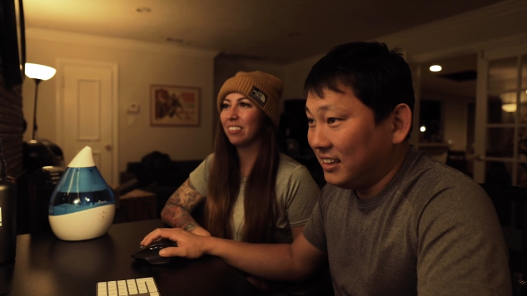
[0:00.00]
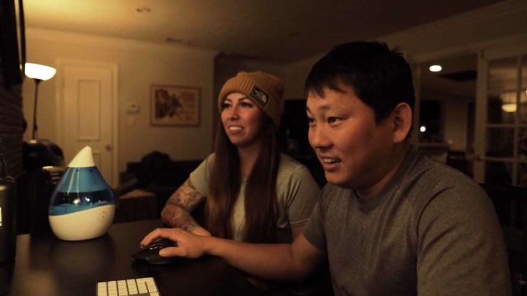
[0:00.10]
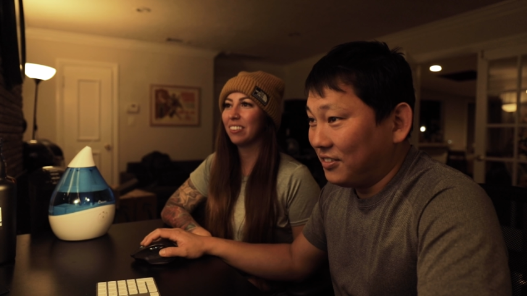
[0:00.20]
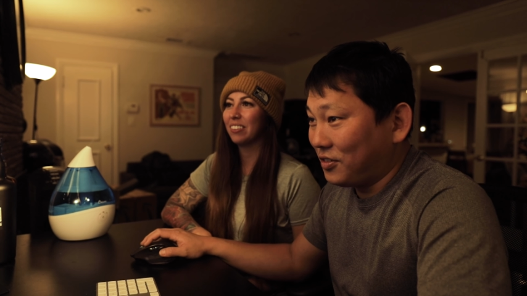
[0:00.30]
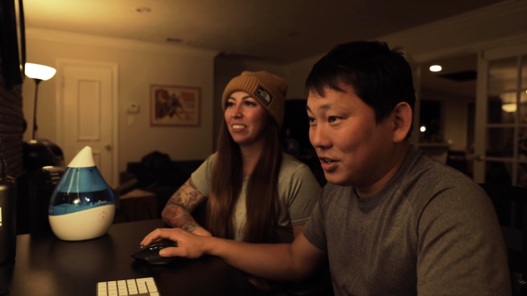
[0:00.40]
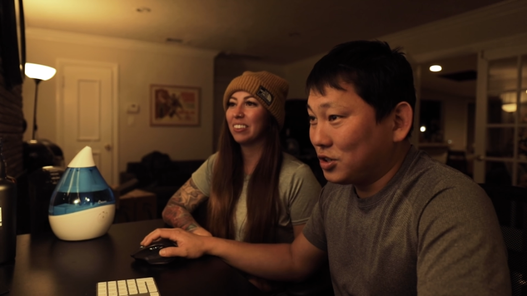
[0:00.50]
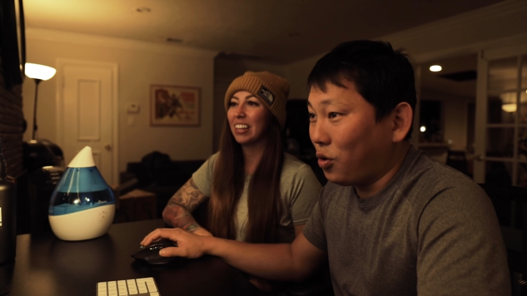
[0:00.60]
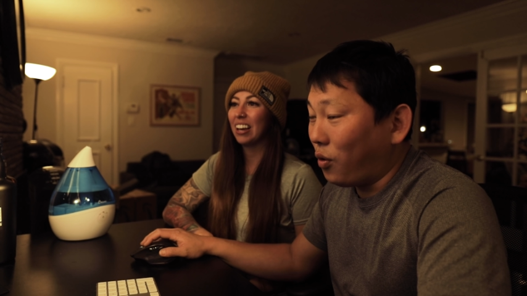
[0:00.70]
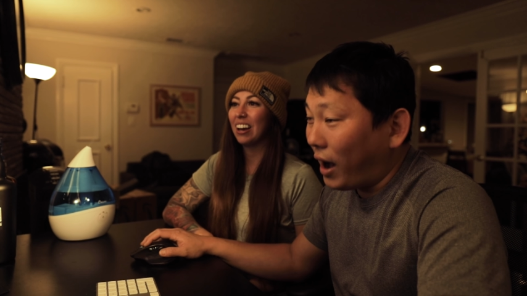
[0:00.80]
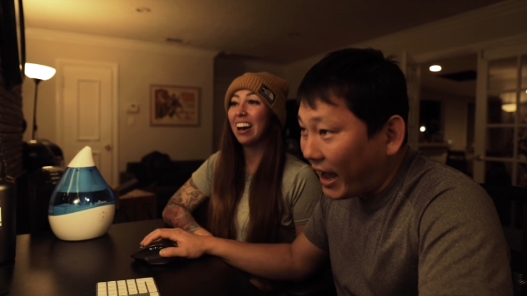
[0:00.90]
Speaker 1: And
Speaker 2: then, of course,
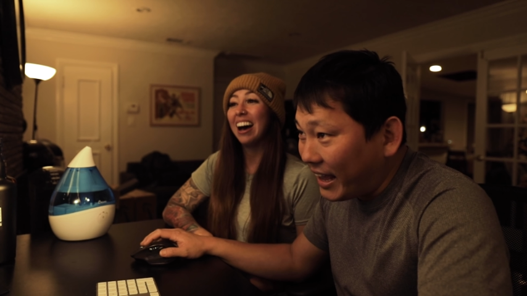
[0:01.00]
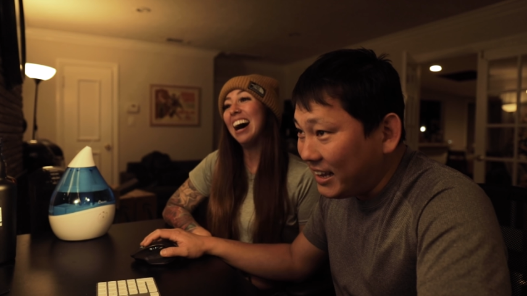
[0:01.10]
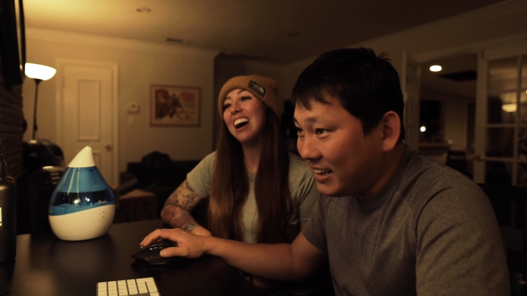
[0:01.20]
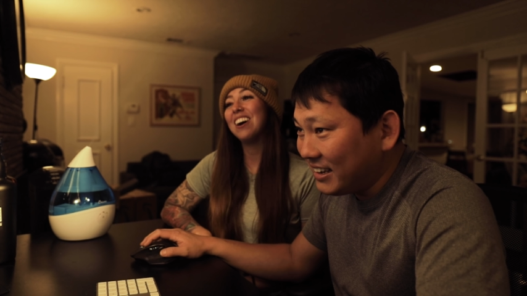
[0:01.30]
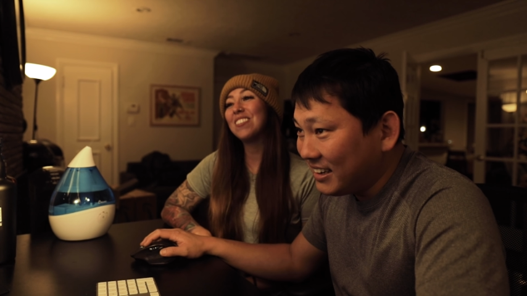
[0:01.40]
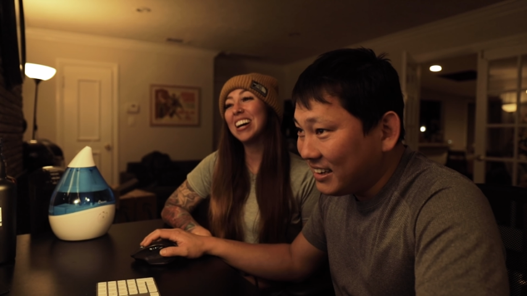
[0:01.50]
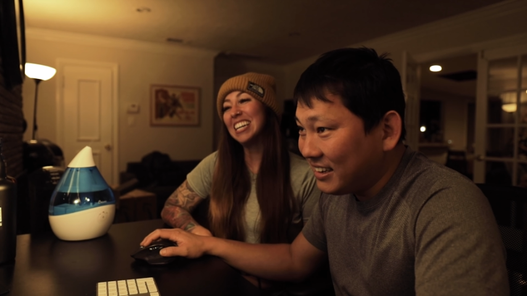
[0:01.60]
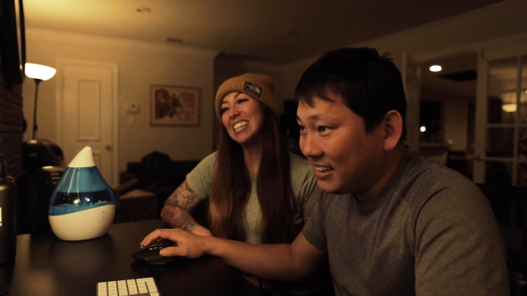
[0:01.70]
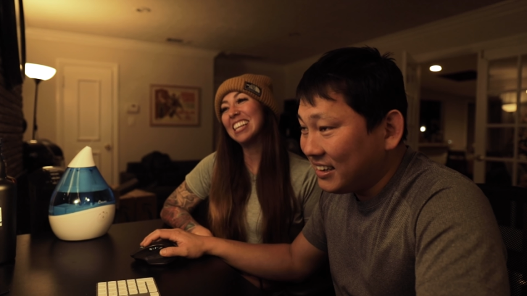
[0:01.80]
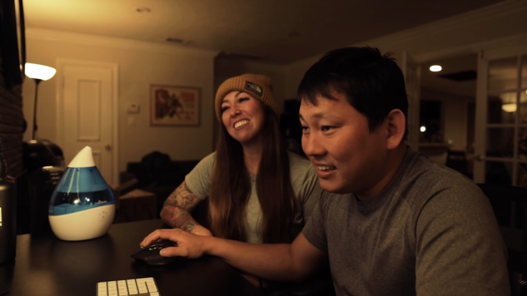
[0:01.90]
Hawaii.
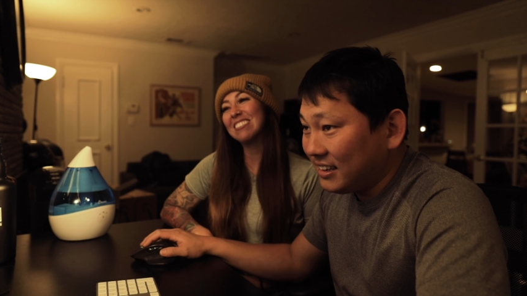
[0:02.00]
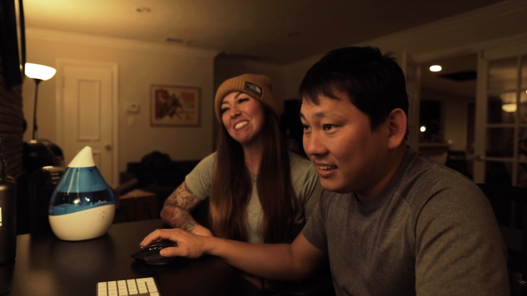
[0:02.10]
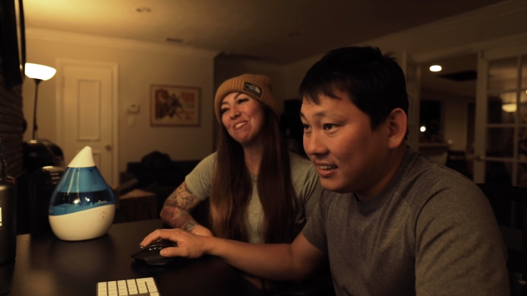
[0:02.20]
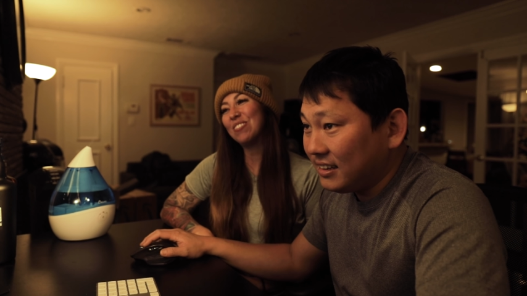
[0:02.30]
Speaker 1: Hawaii, that was